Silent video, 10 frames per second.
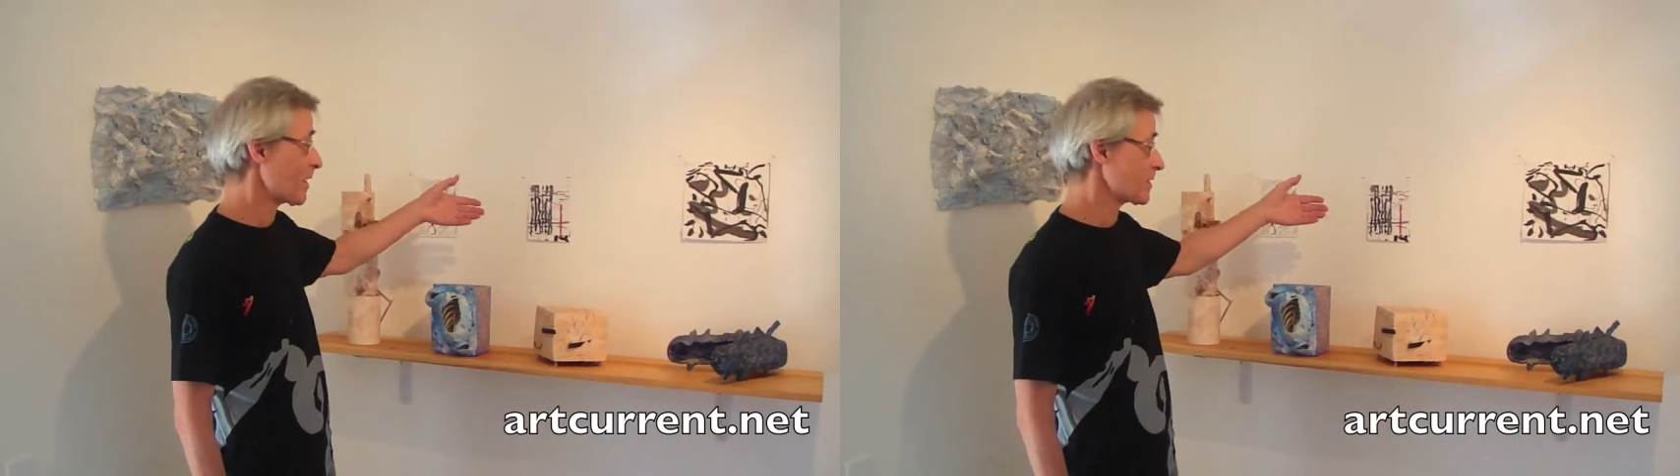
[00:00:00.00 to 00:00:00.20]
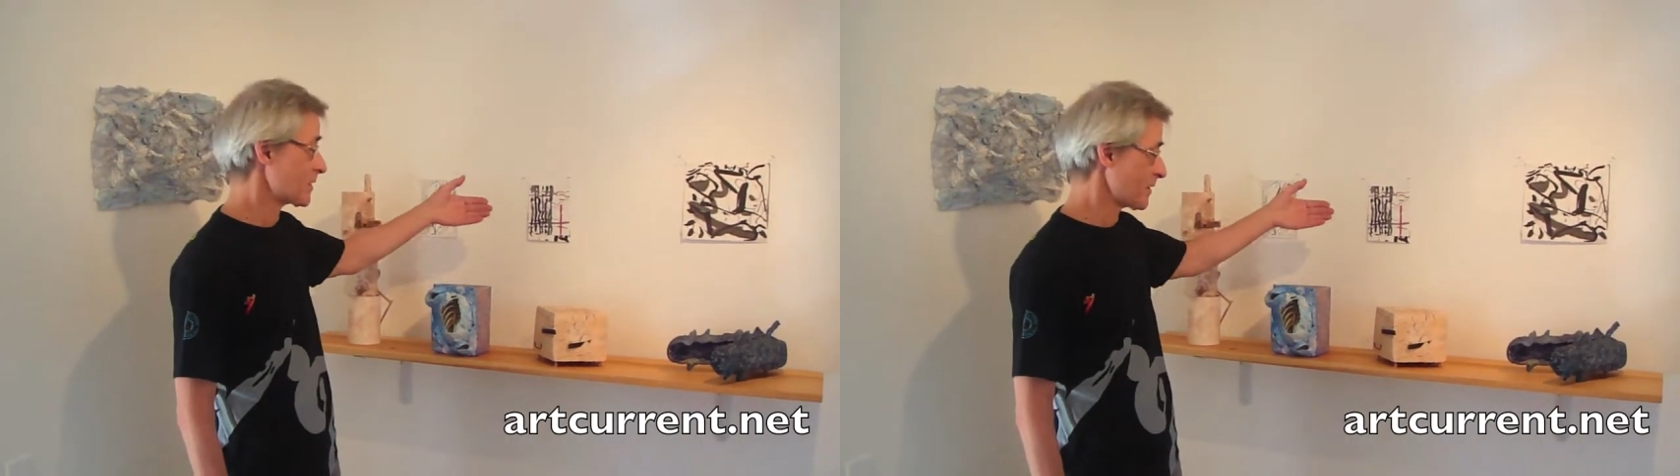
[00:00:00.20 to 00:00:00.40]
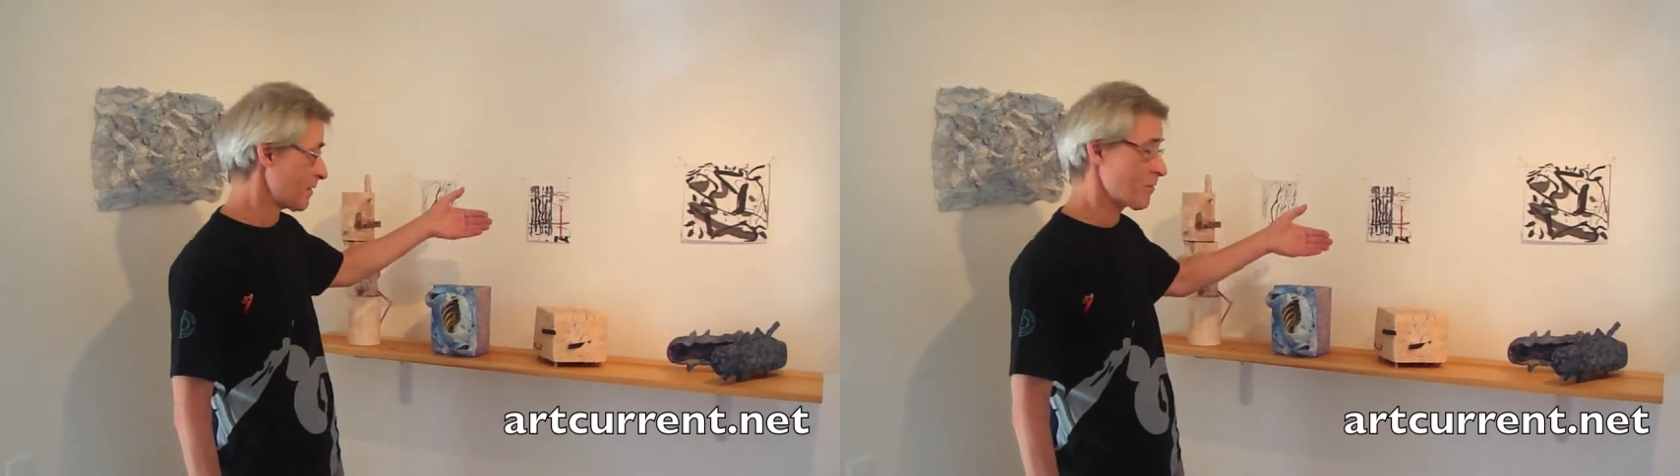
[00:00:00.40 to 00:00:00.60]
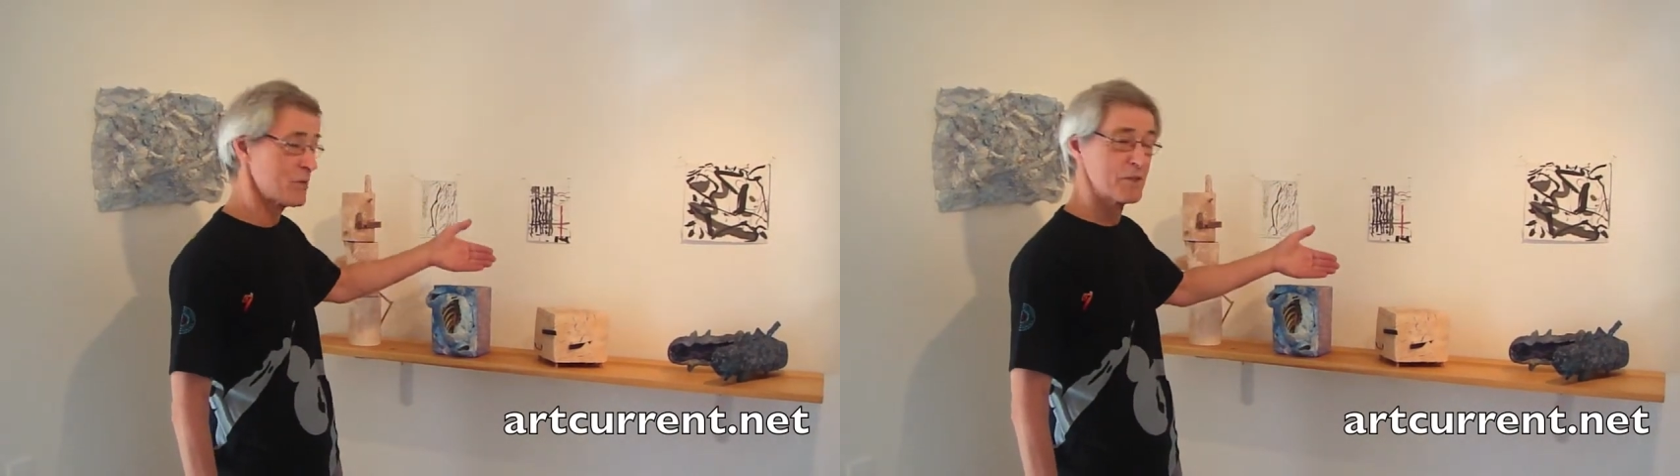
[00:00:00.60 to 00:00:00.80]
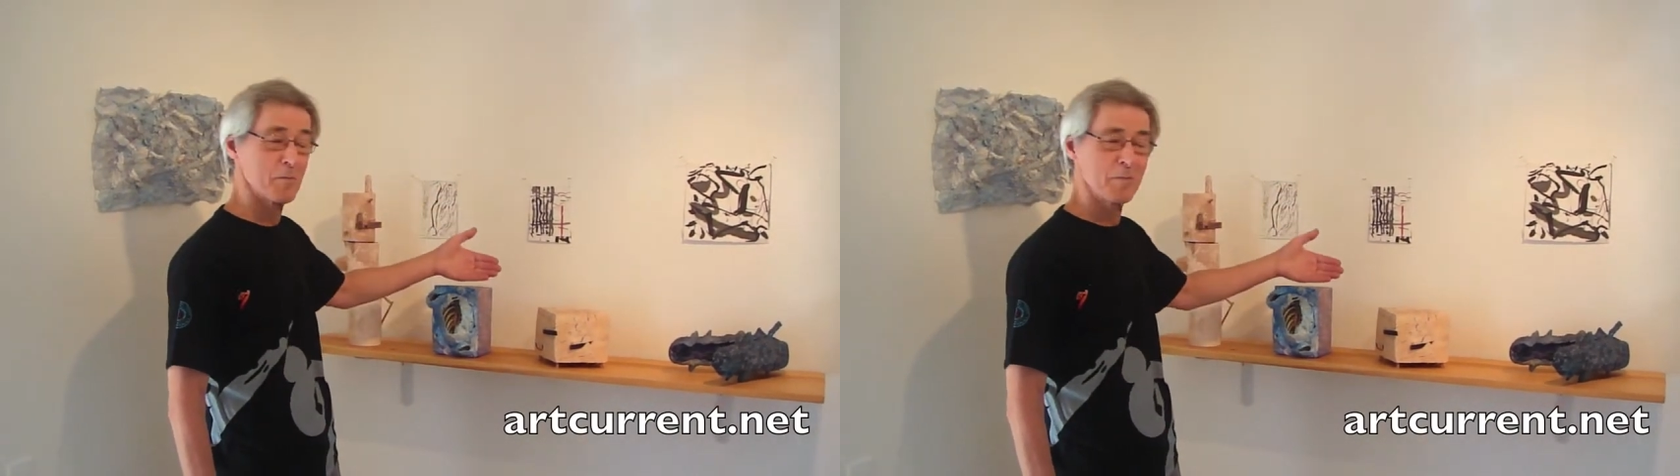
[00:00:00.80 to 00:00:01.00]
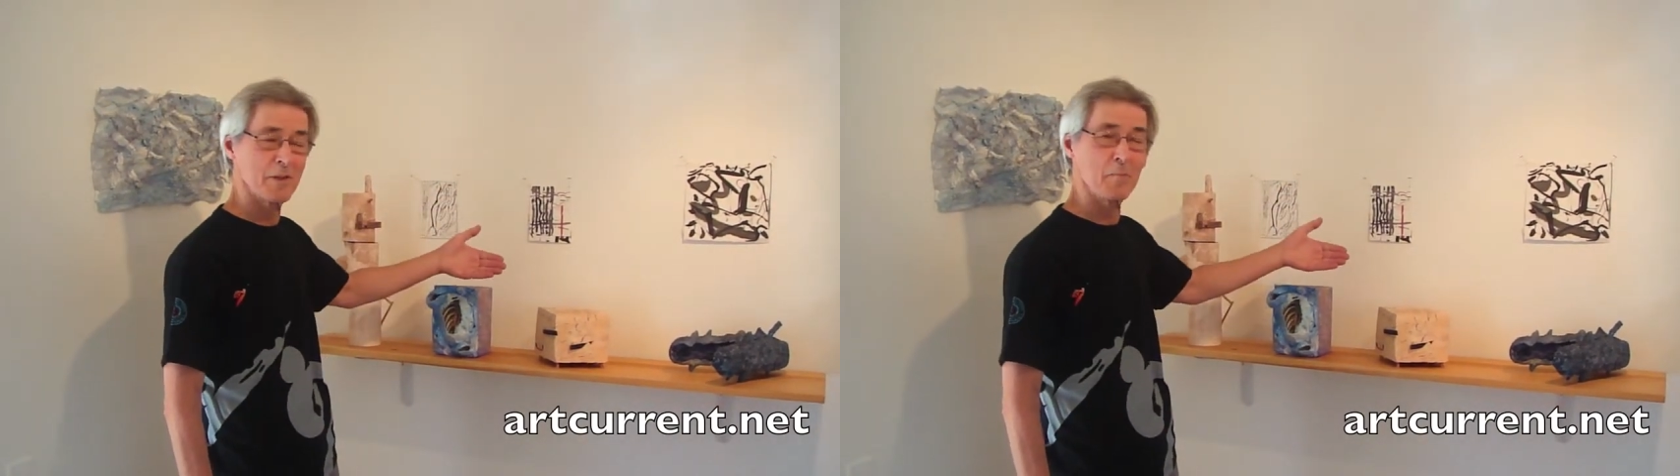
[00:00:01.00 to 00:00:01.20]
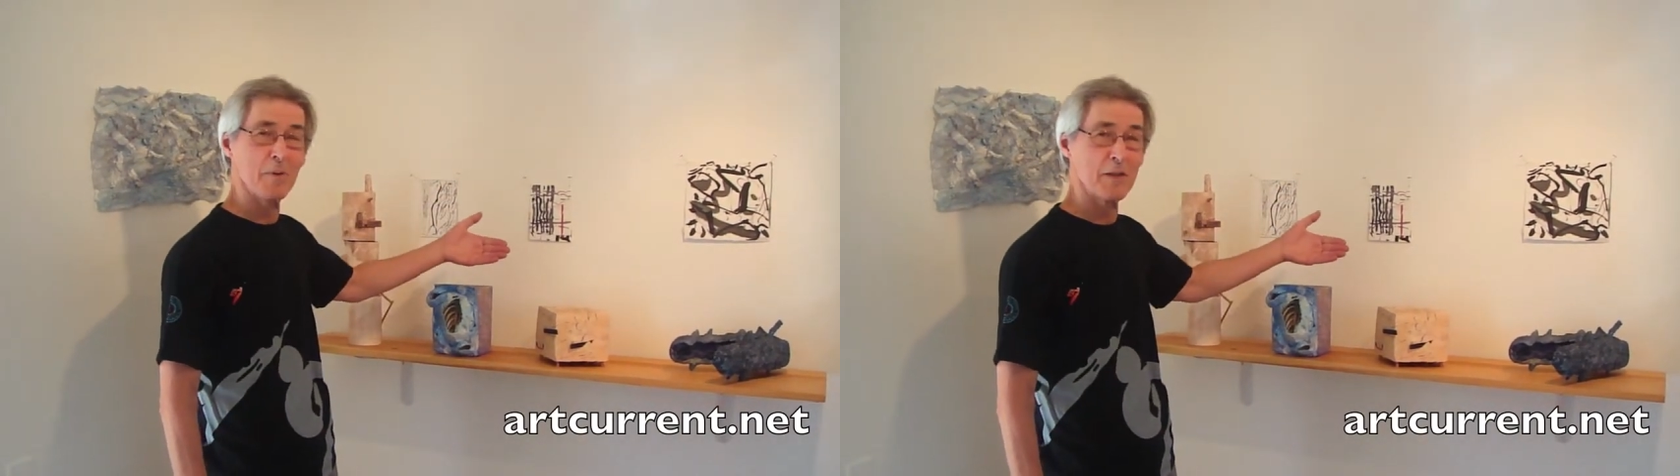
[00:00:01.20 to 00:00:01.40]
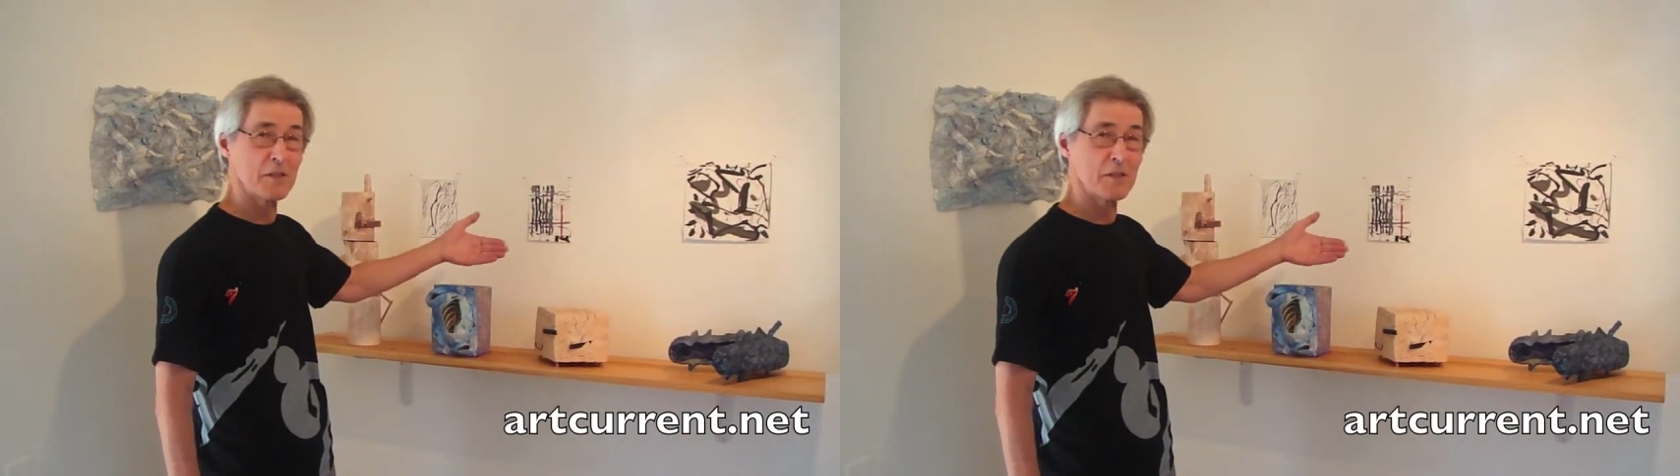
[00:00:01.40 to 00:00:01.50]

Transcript: and because, of course, they're